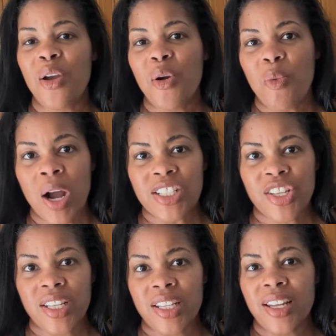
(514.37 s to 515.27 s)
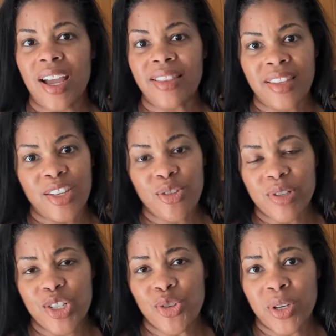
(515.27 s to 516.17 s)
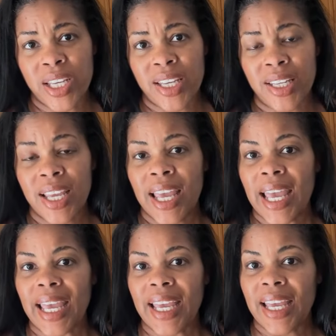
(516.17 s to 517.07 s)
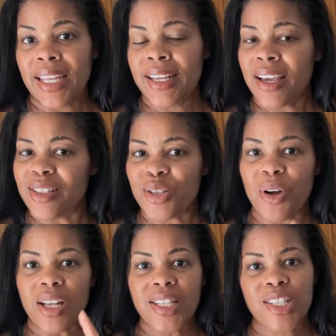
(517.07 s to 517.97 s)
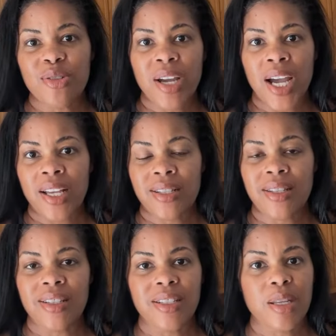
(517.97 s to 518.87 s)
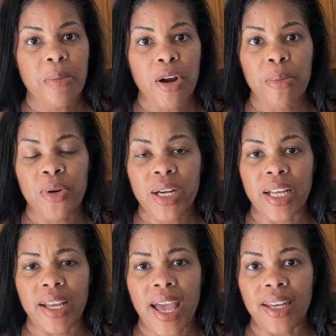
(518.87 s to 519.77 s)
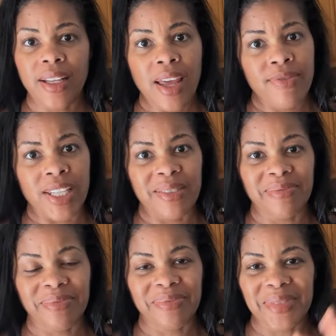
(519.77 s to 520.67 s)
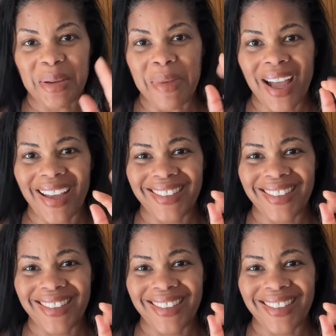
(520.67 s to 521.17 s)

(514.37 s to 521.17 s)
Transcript: Watch it. I think you'll enjoy it. And yeah, so I'll see you guys tomorrow morning at 11. Bye.